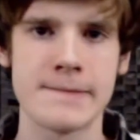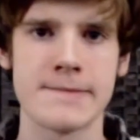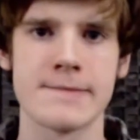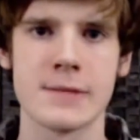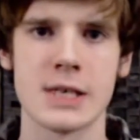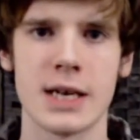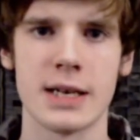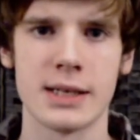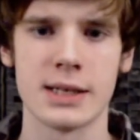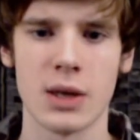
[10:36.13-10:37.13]

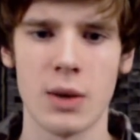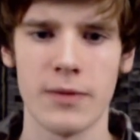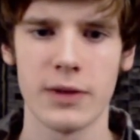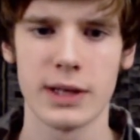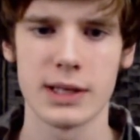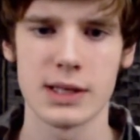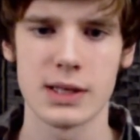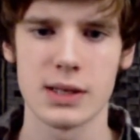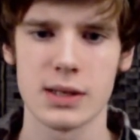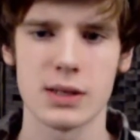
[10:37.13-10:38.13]
And hopefully
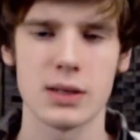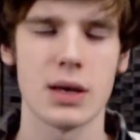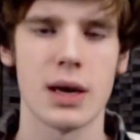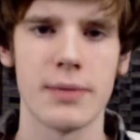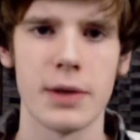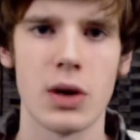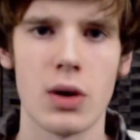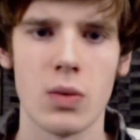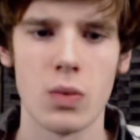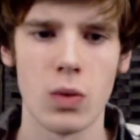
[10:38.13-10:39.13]
it all
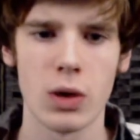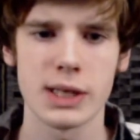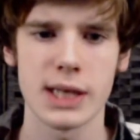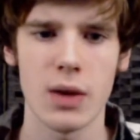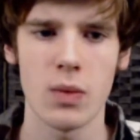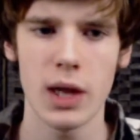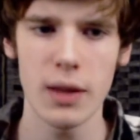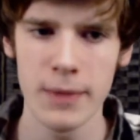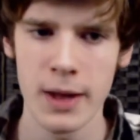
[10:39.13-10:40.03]
works out well.